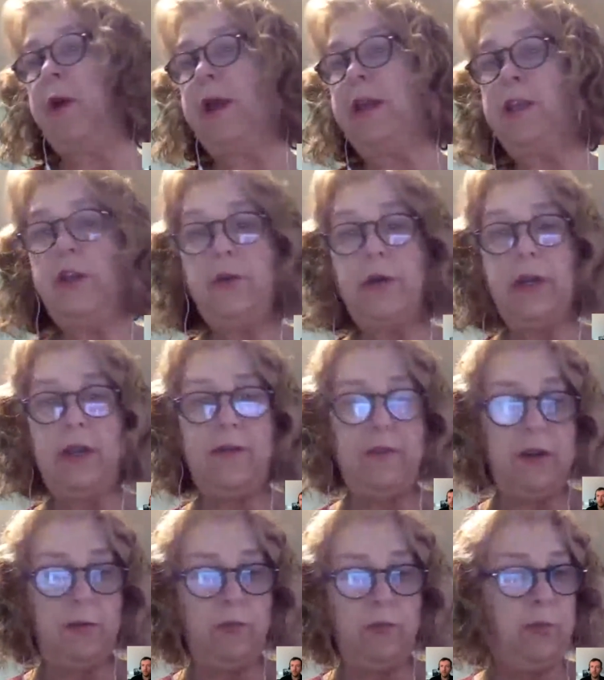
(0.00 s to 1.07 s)
and you could
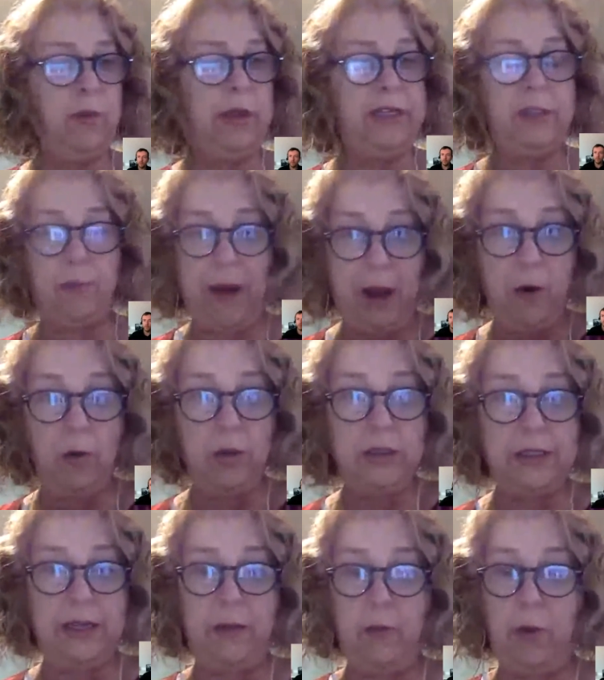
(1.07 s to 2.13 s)
even replace
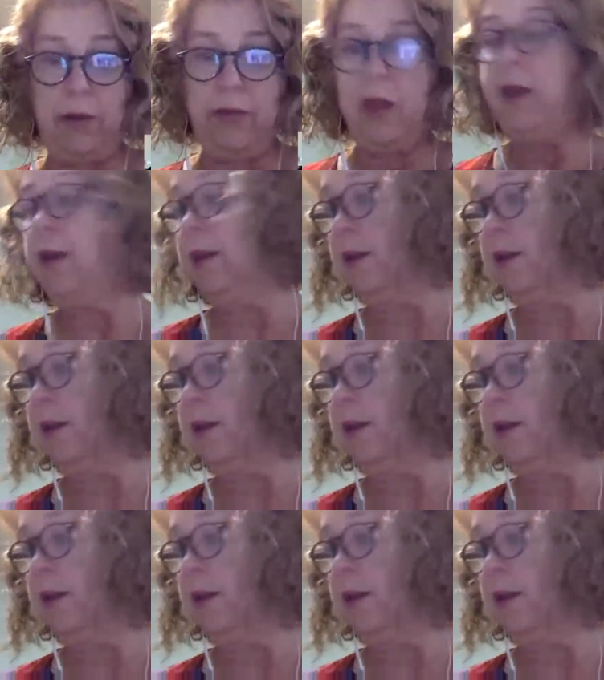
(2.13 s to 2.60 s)
parenting with